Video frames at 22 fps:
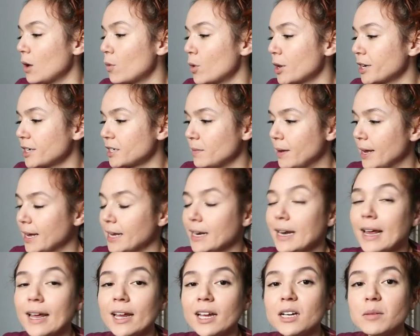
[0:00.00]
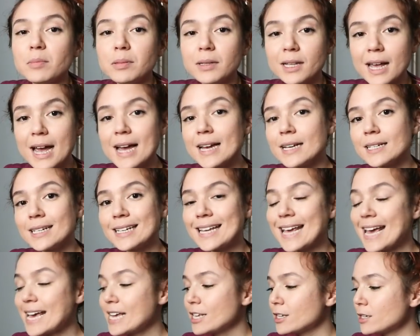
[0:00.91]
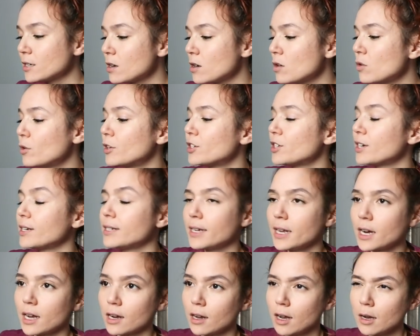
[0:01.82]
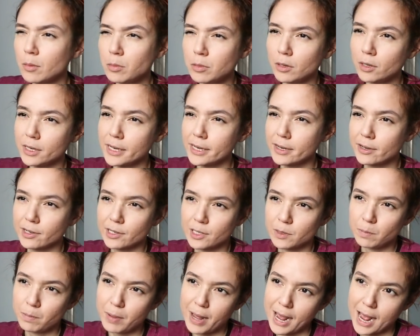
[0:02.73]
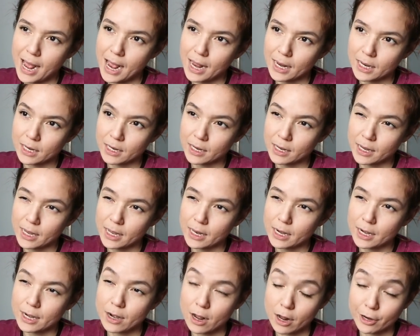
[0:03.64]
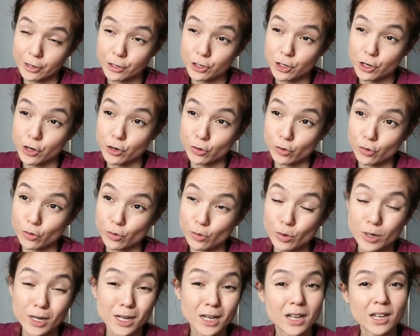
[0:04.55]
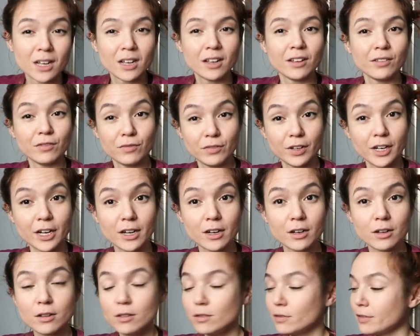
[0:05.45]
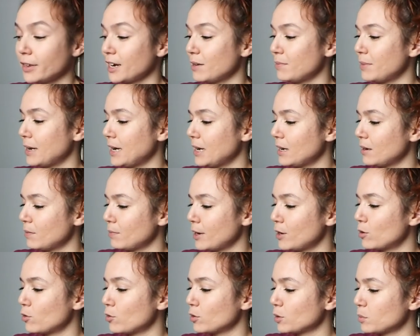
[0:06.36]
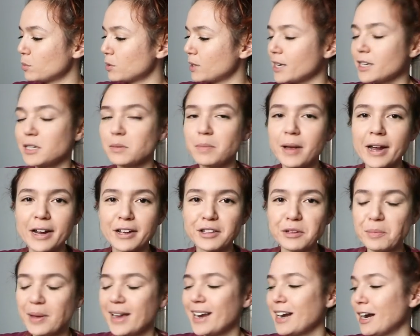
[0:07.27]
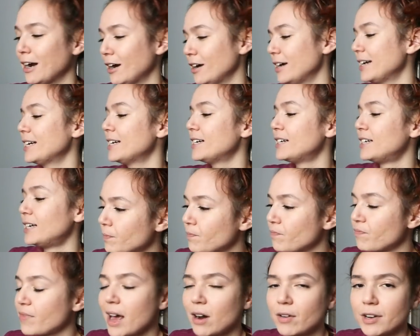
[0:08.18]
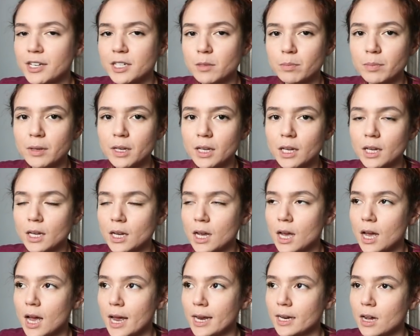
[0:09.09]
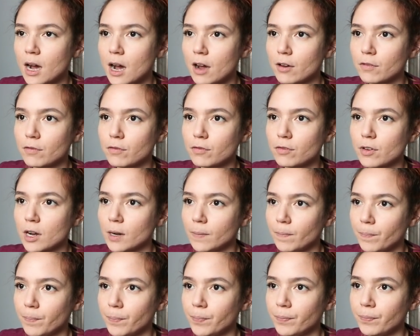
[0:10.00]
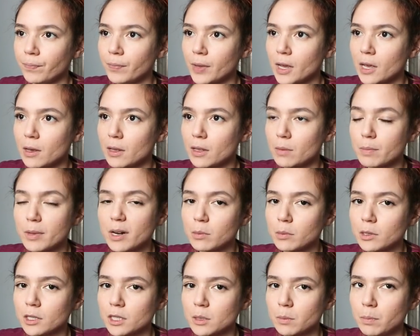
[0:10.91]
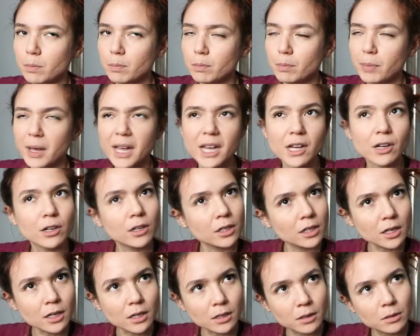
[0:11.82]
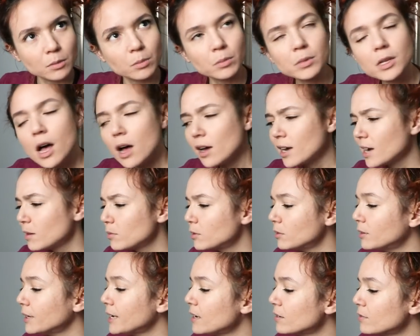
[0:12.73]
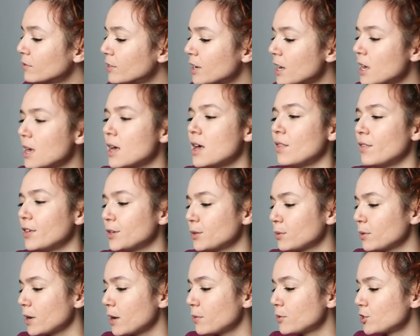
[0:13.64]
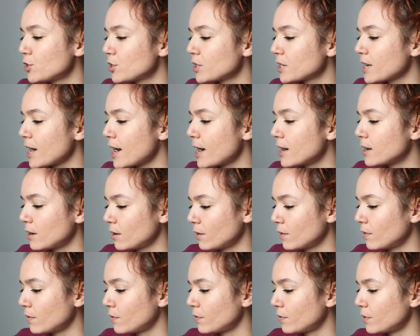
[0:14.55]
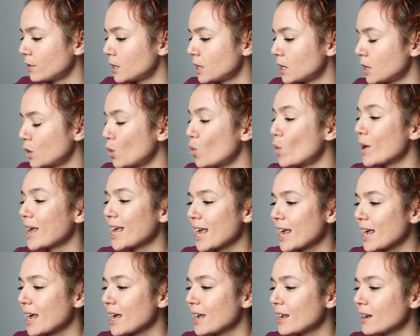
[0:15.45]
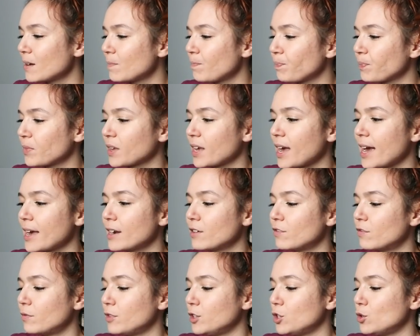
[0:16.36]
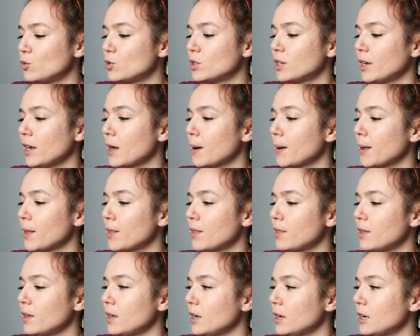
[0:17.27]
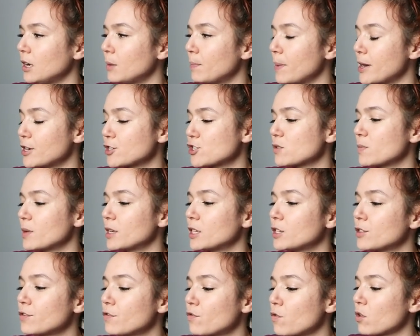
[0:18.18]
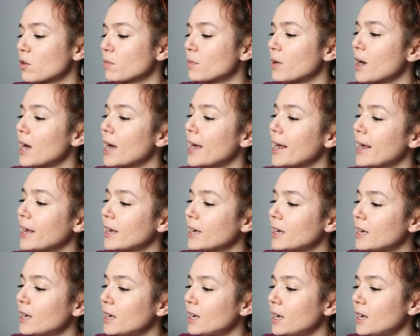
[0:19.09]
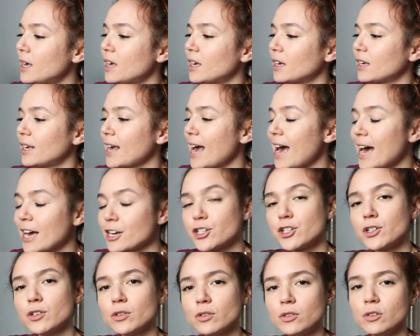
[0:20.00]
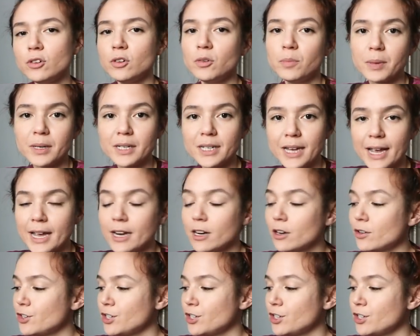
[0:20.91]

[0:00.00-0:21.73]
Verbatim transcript: I wanted to make an eggplant queso, which I did a couple years back in a nacho video that I made at my old place back in the Bay Area. That recipe I got from the Minimalist Baker blog, I believe. This one I was just kind of winging it kind of using the measurements for my cashew potato